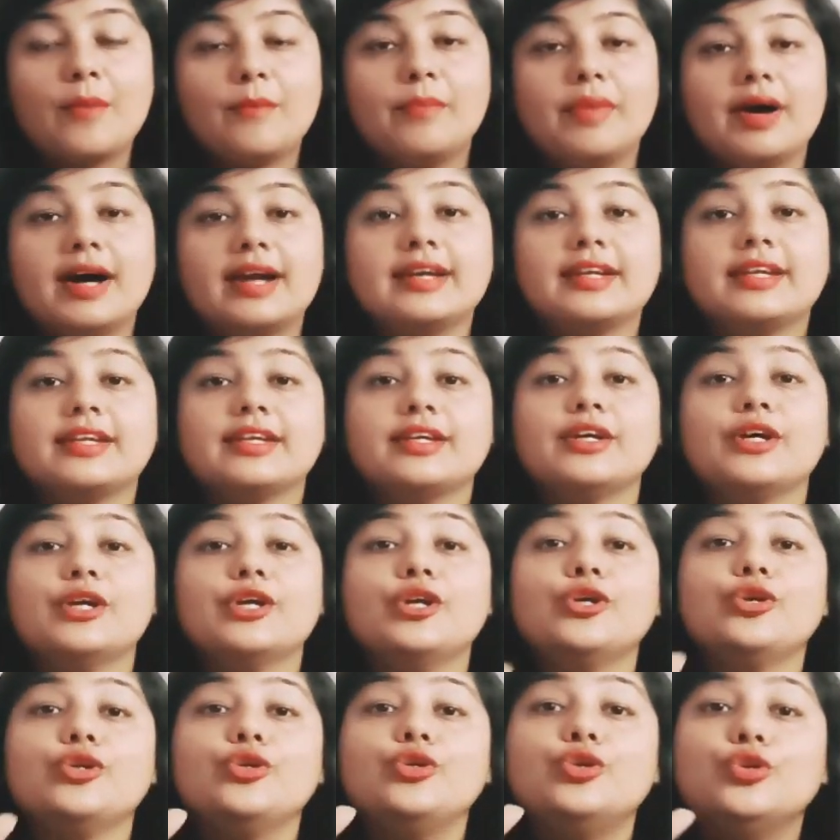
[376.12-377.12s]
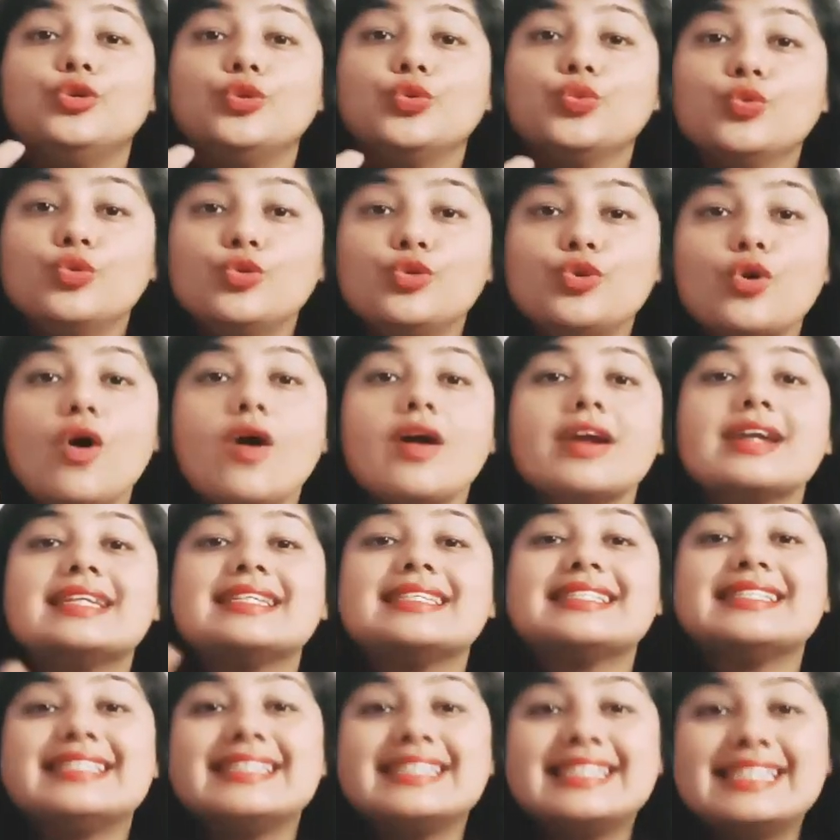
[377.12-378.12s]
But do not
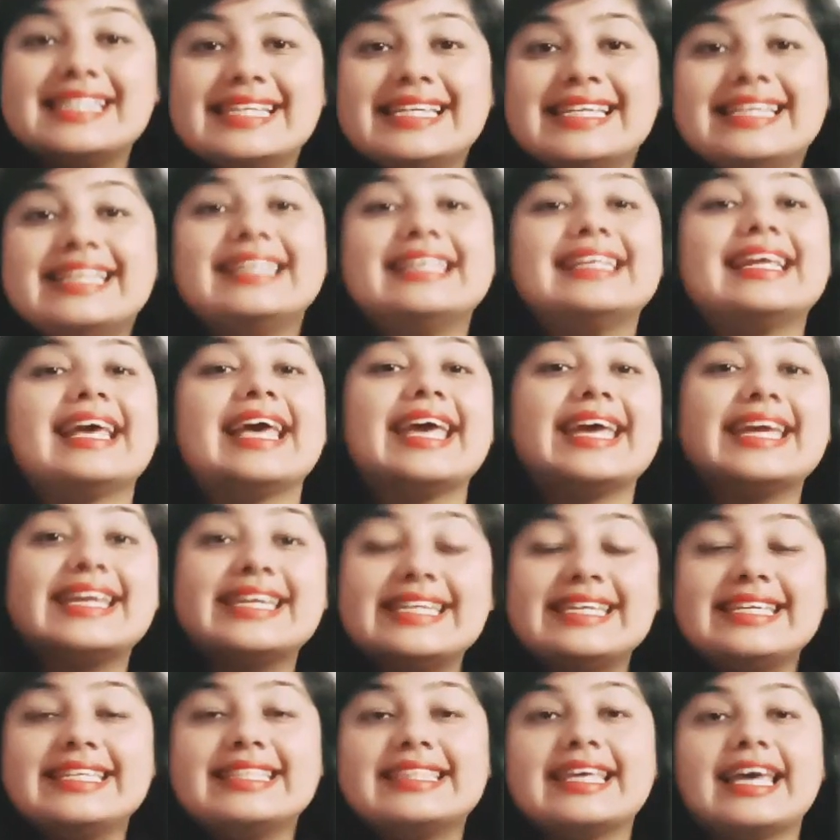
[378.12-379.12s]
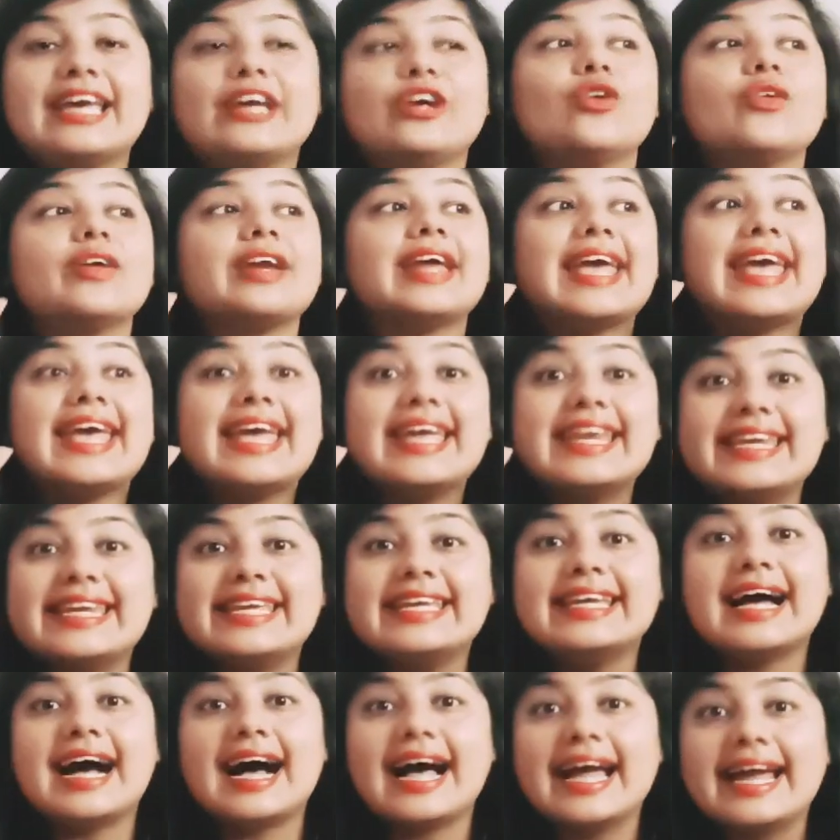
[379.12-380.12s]
steal anything or
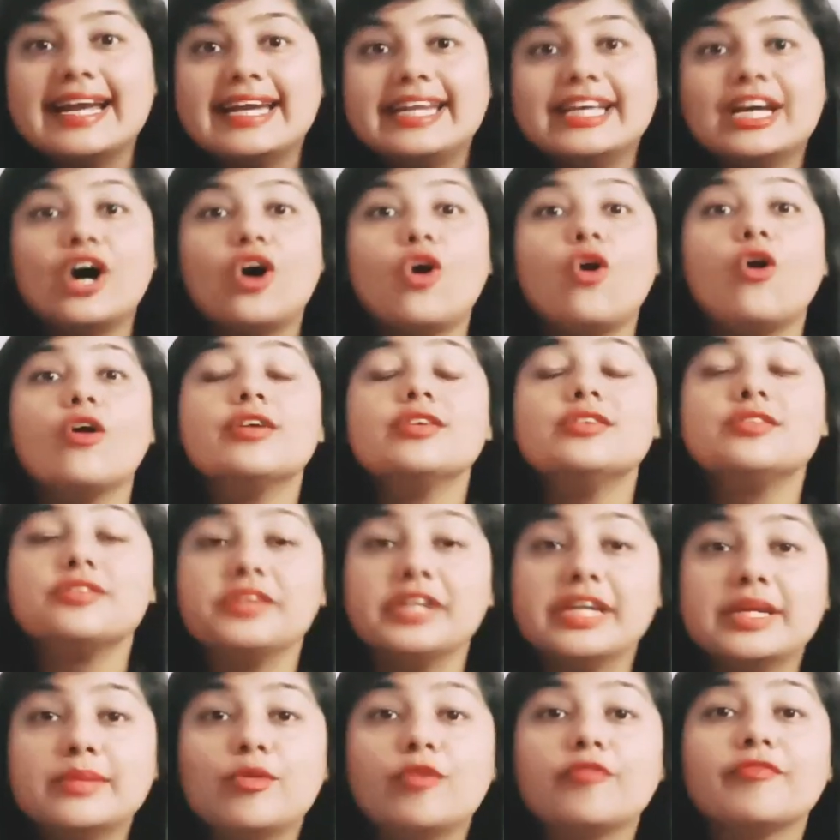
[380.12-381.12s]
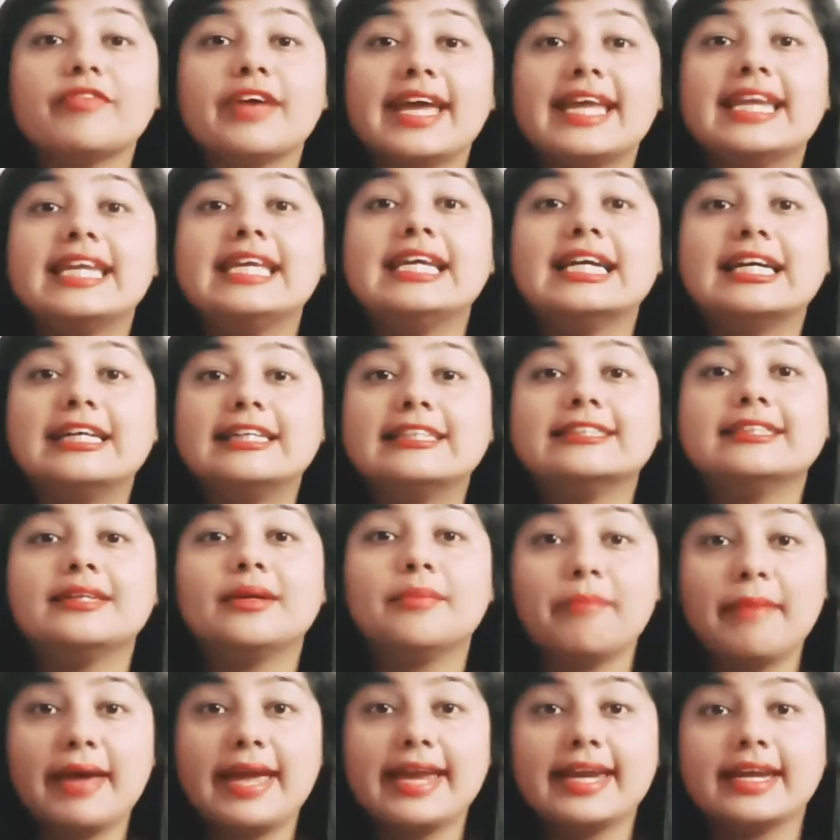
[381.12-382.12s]
any idea or dream of any
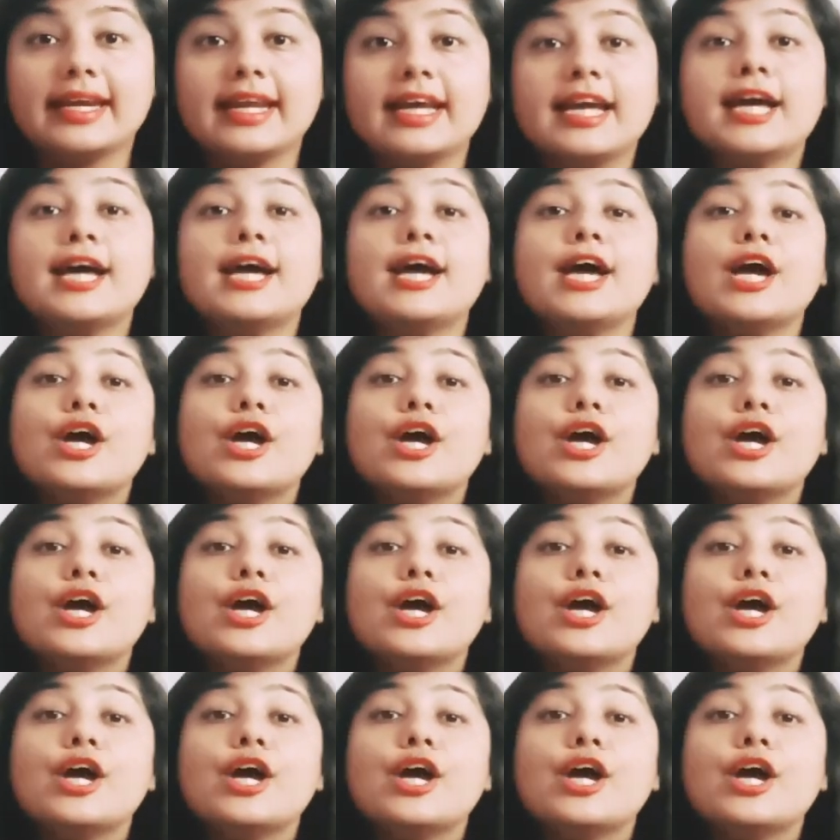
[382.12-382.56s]
other man.